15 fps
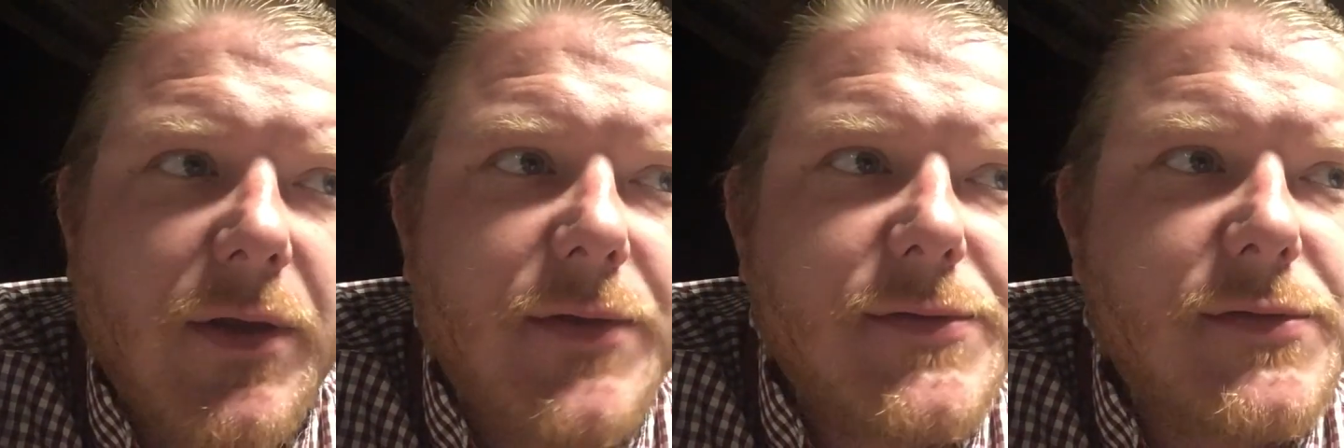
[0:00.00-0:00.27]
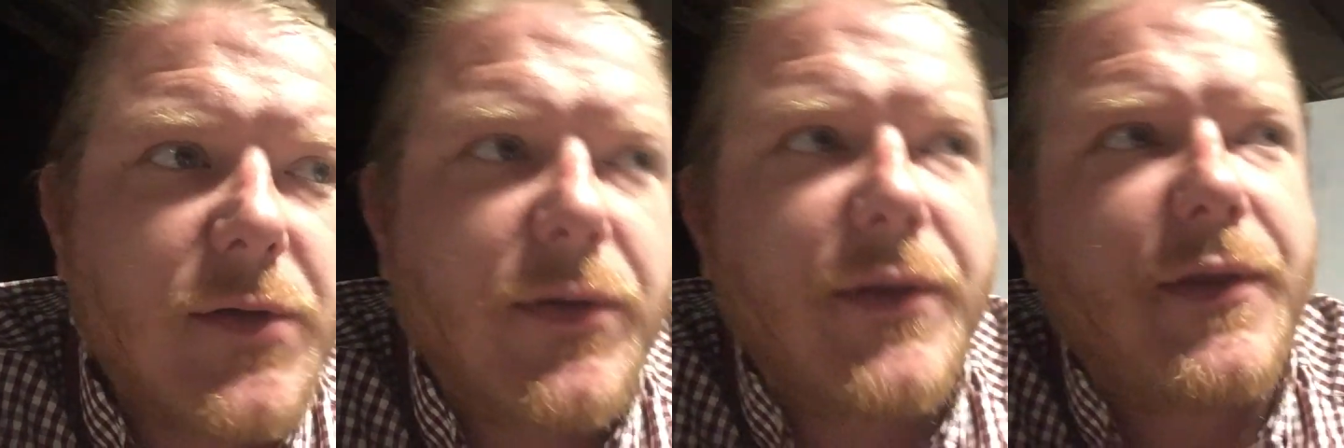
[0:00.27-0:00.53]

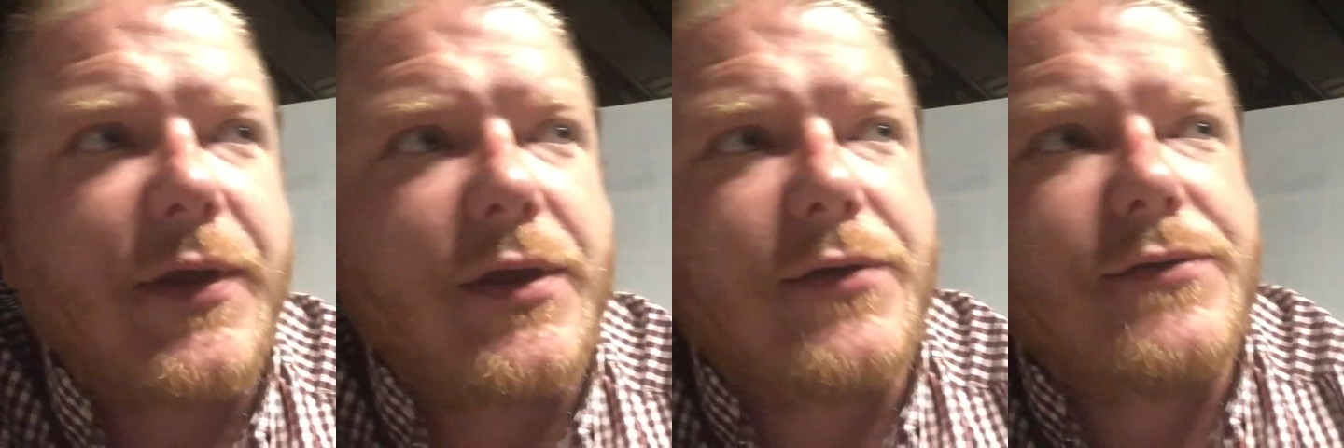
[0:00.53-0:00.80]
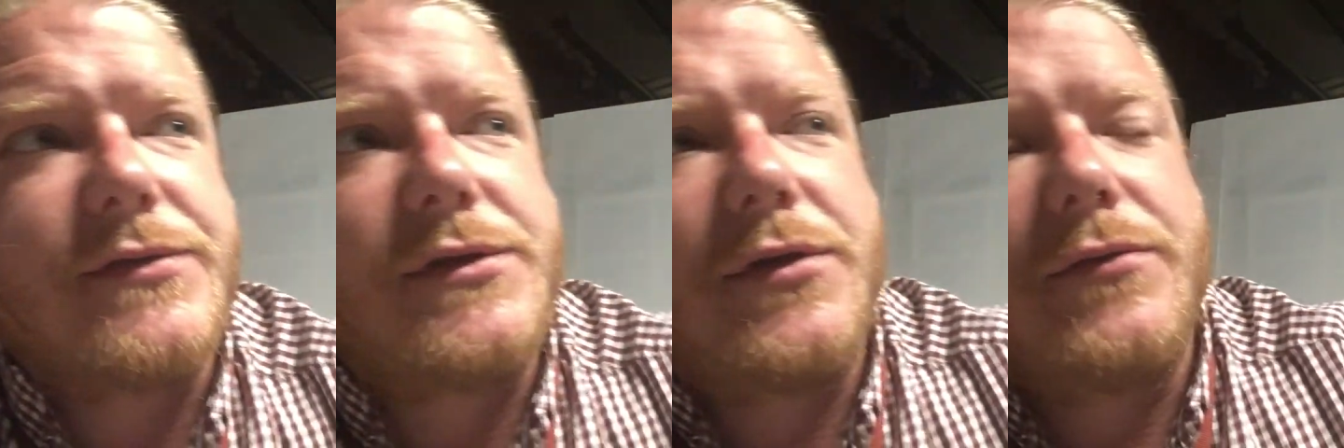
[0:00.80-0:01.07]
so that they
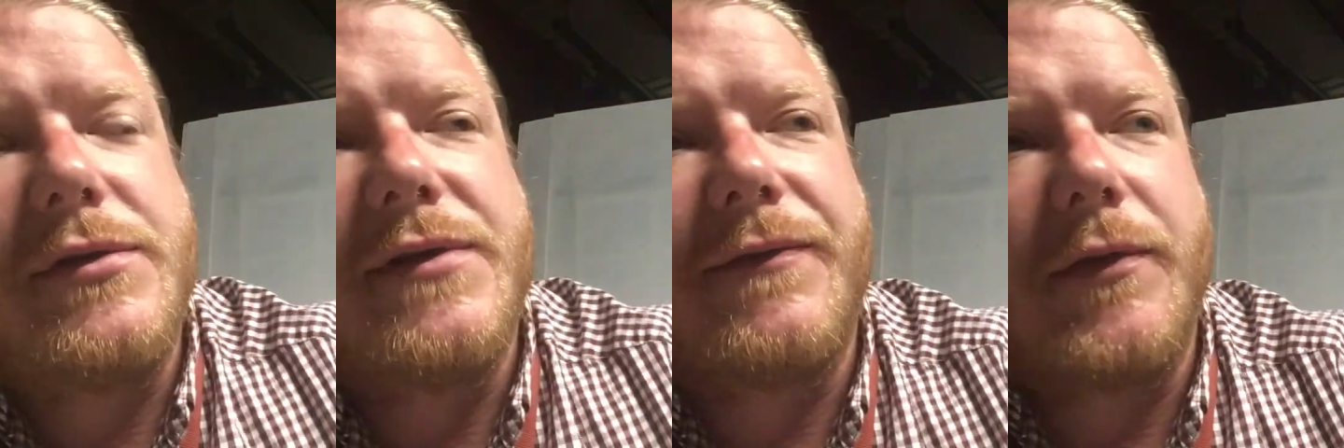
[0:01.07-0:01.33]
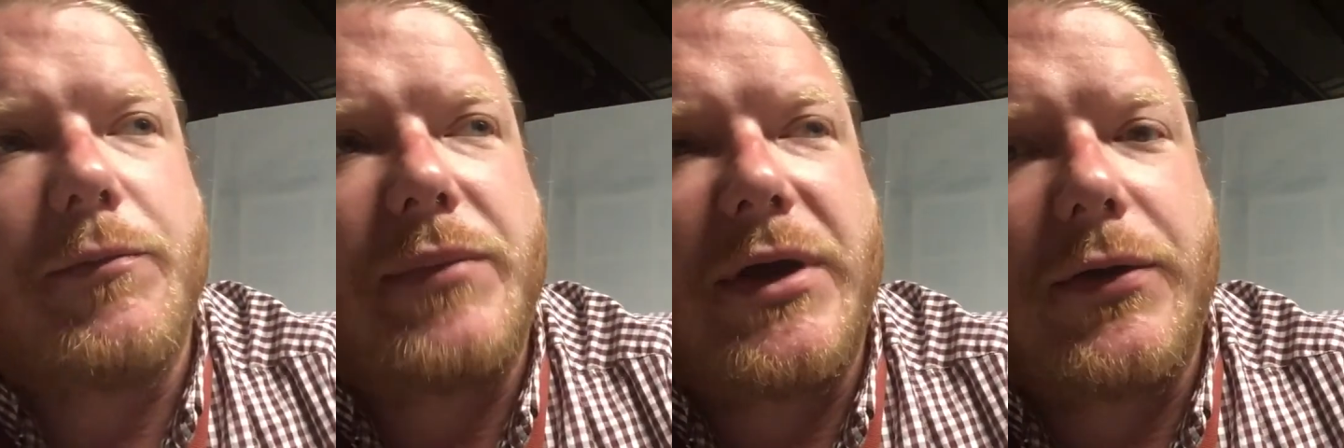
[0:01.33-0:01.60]
use two
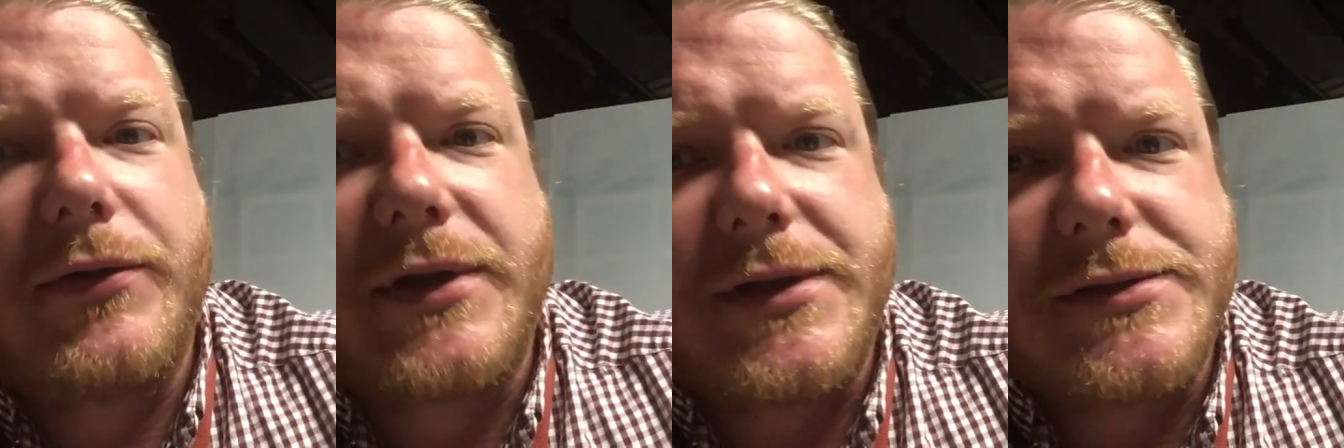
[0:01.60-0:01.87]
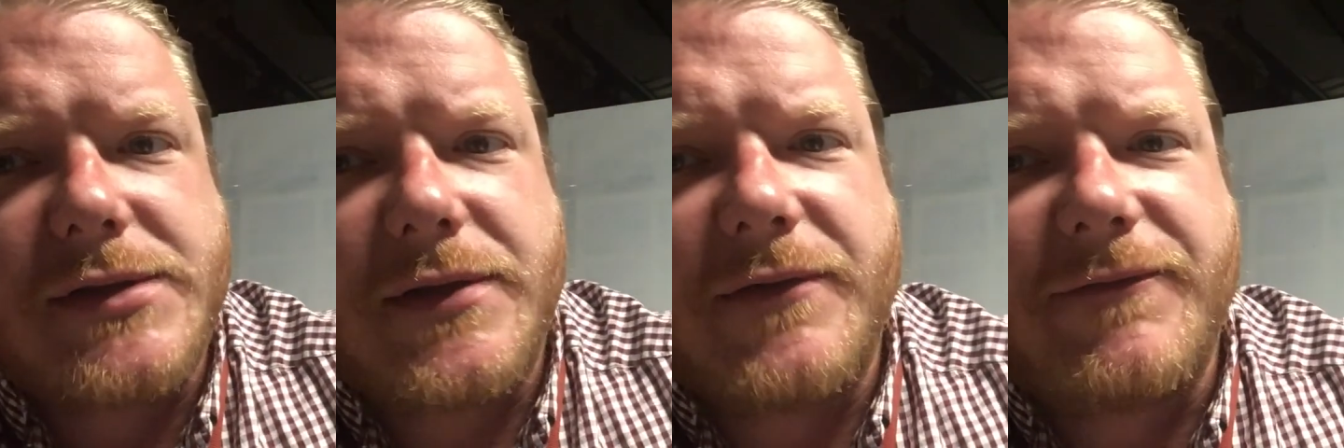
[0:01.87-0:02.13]
different
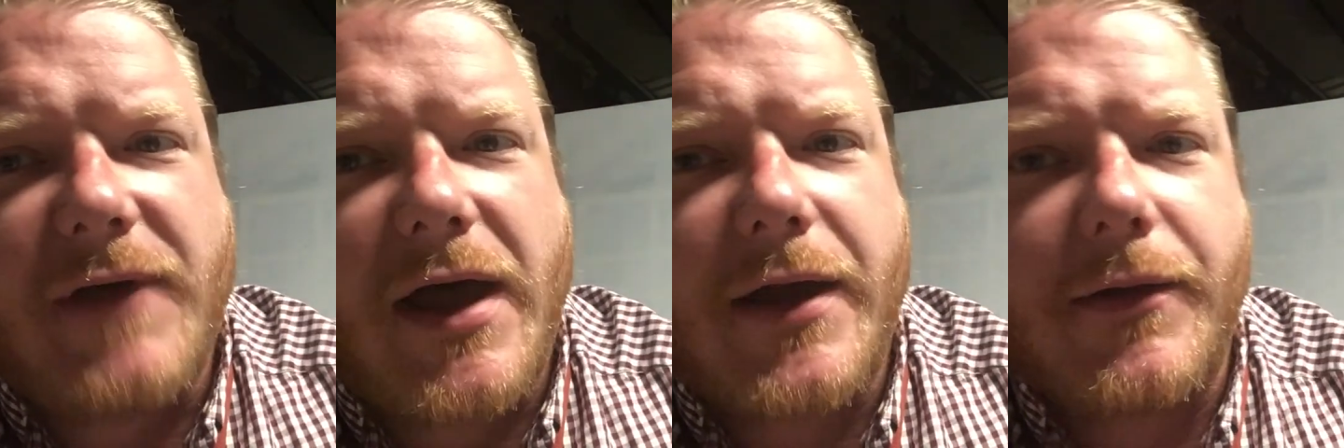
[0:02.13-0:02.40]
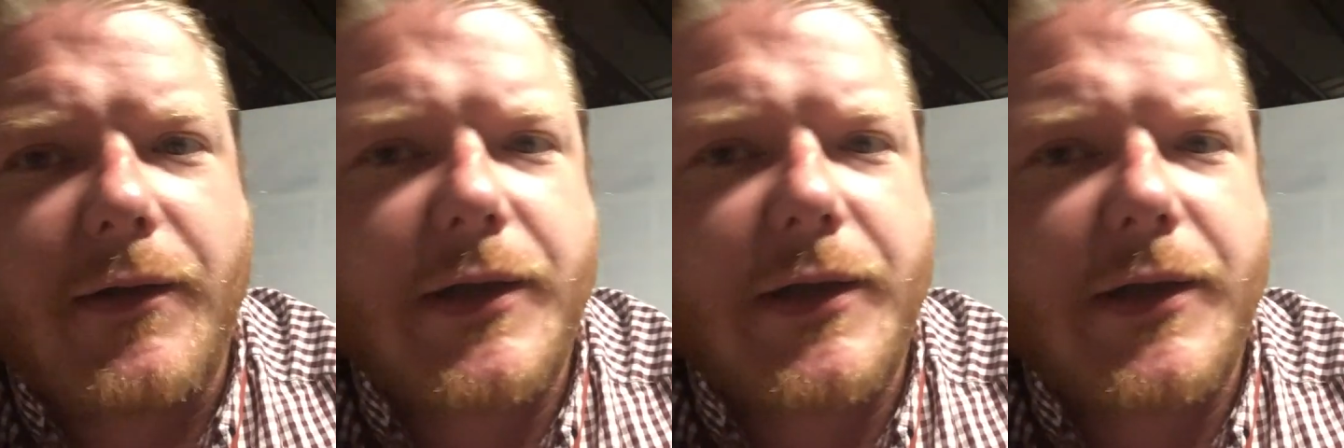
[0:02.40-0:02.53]
buildings and the fire